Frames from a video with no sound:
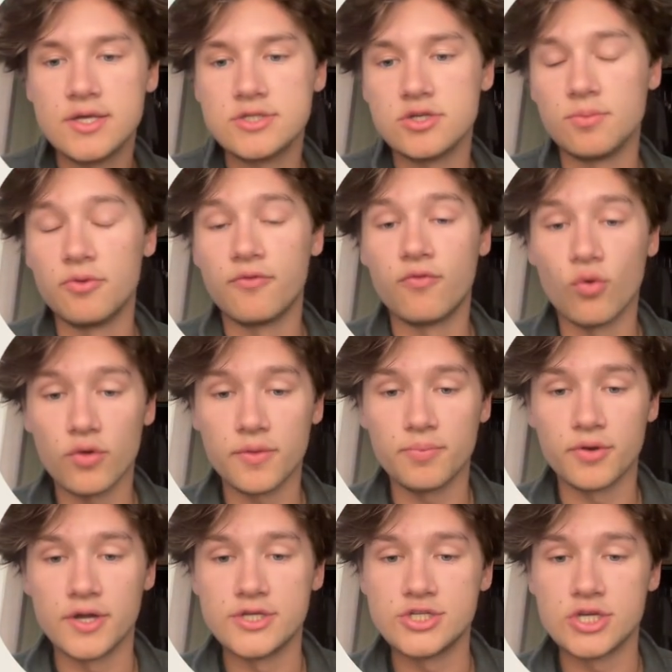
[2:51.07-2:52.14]
So before the
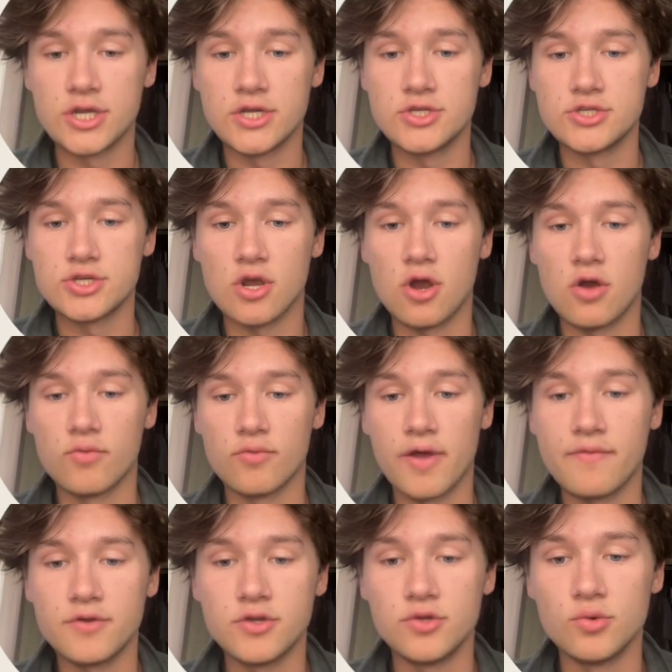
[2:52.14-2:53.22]
price change, our
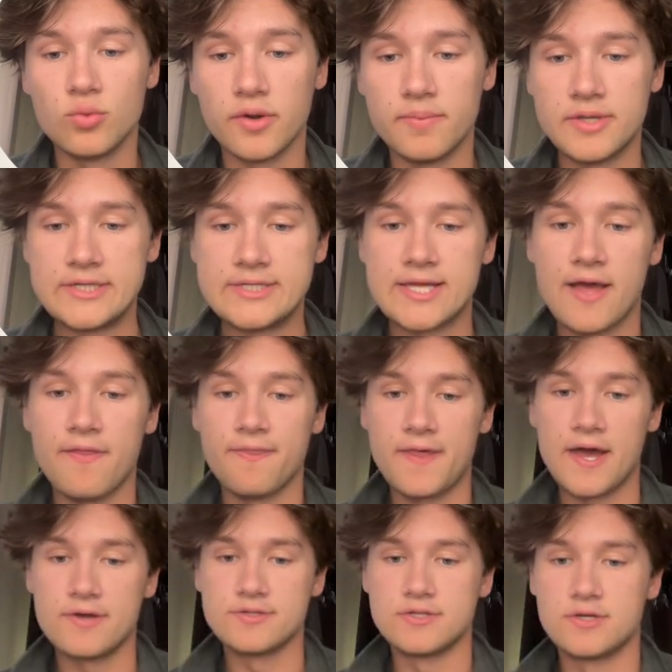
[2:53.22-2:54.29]
revenue would have been
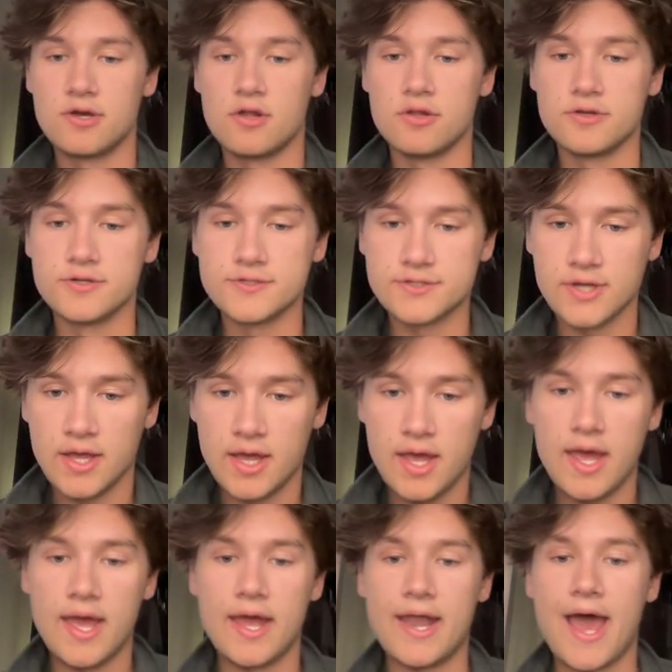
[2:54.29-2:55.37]
$10,000,
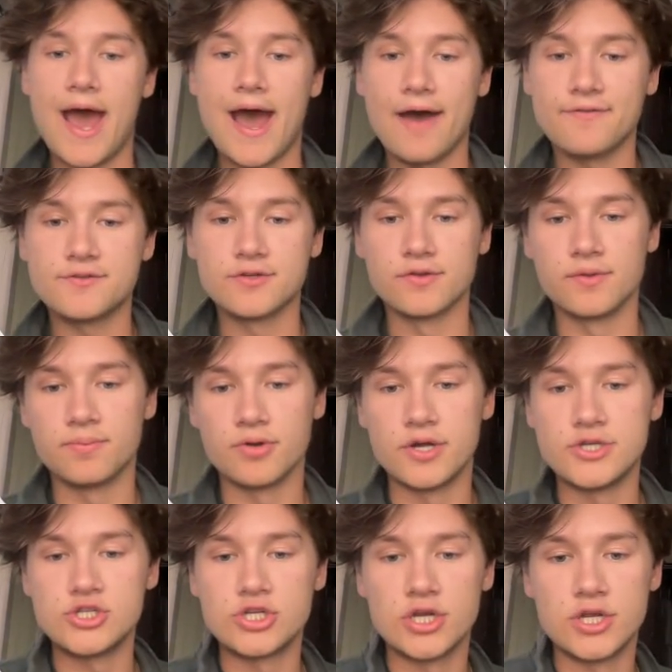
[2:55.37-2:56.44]
and after the
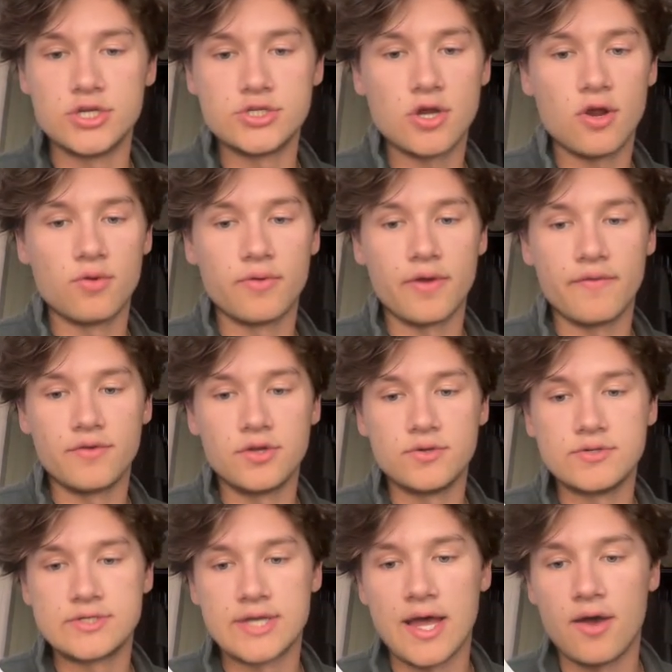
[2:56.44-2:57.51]
price change, our revenue
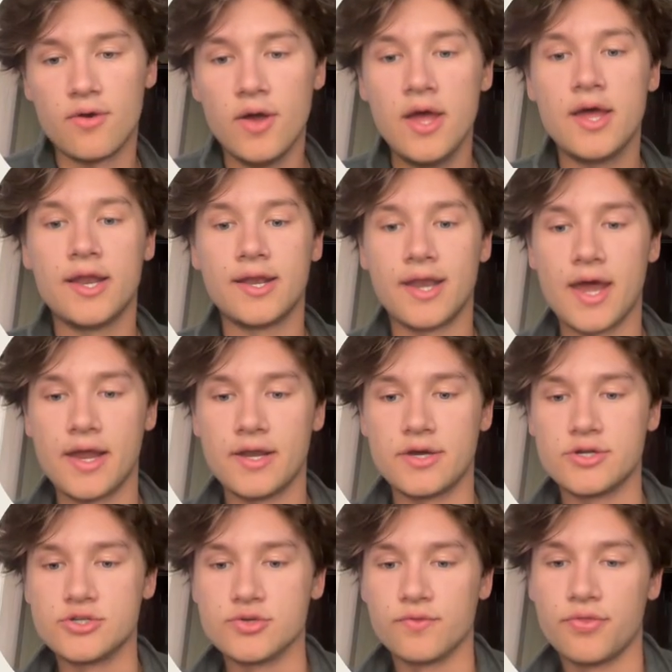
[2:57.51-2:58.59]
is now
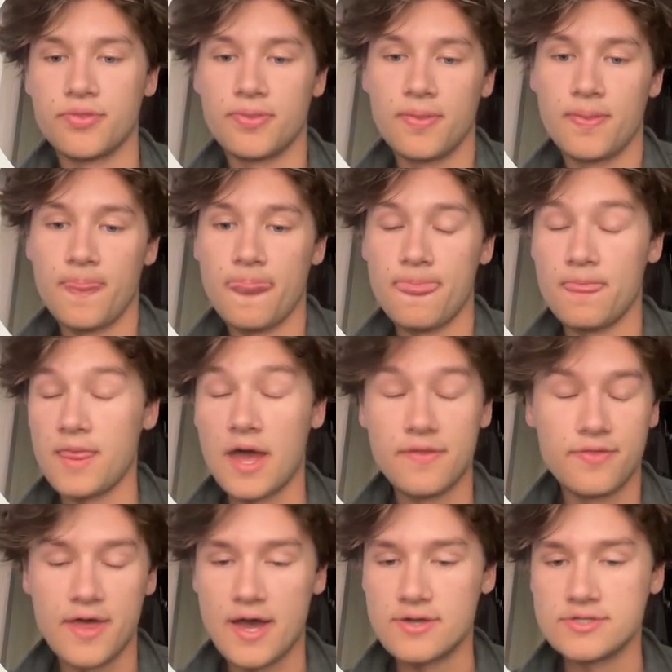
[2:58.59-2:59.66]

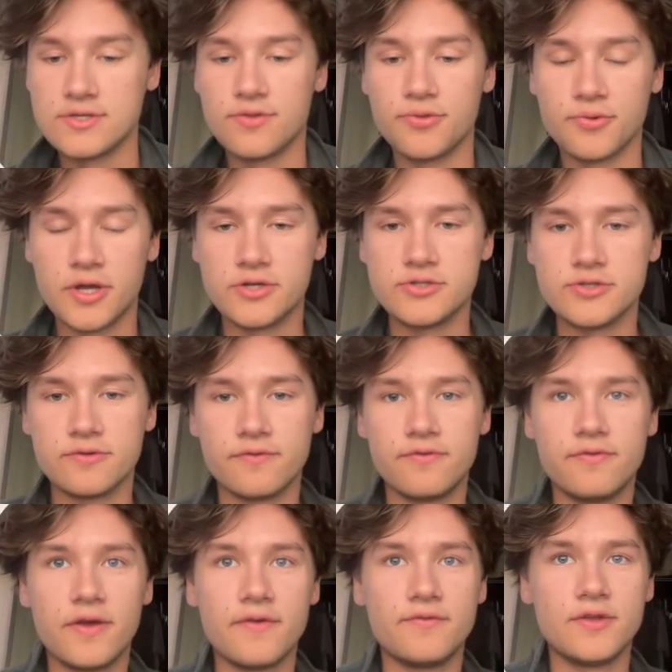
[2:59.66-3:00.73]

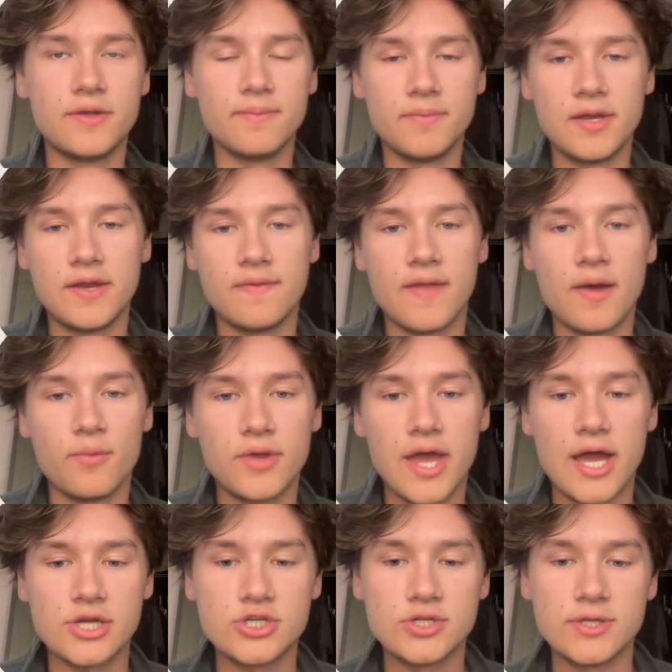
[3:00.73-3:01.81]
9,350, meaning that we
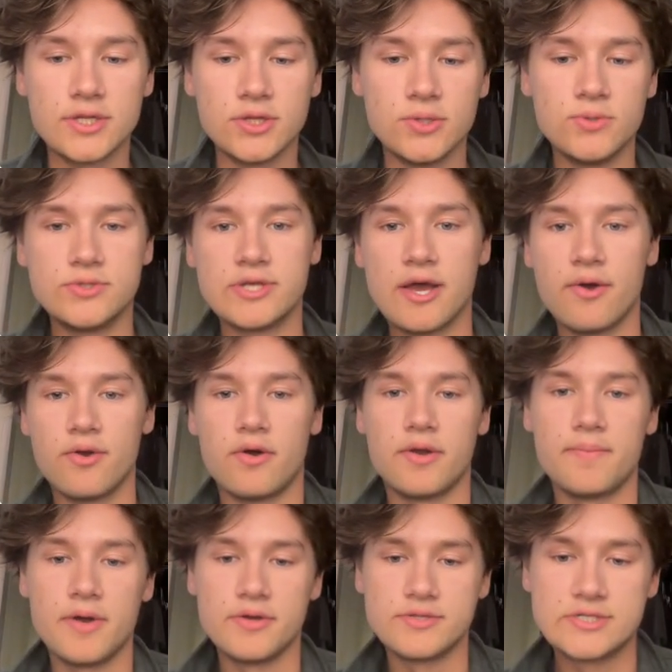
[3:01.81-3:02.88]
actually lose out on about